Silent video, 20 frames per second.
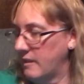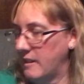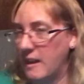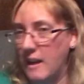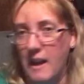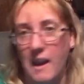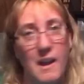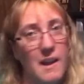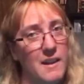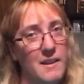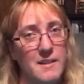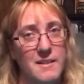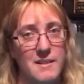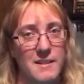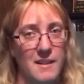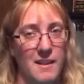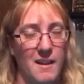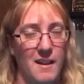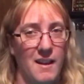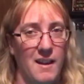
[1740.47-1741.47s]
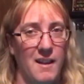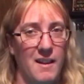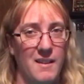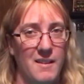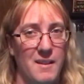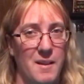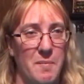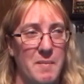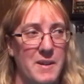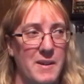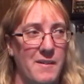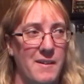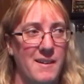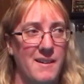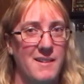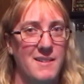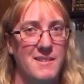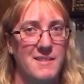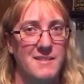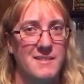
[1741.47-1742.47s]
know how
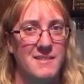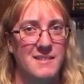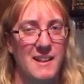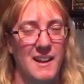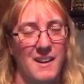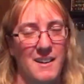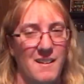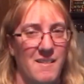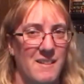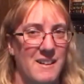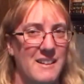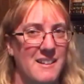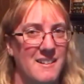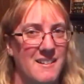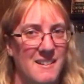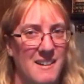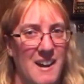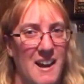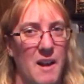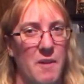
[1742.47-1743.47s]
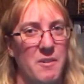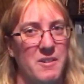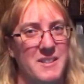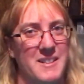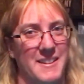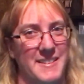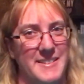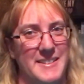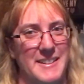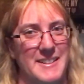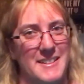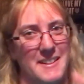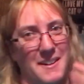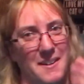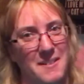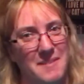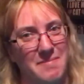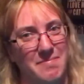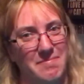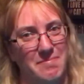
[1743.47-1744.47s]
you're doing. And I will talk to you guys
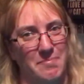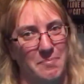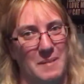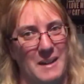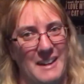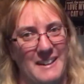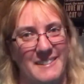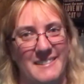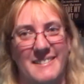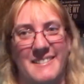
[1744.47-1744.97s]
later. Bye.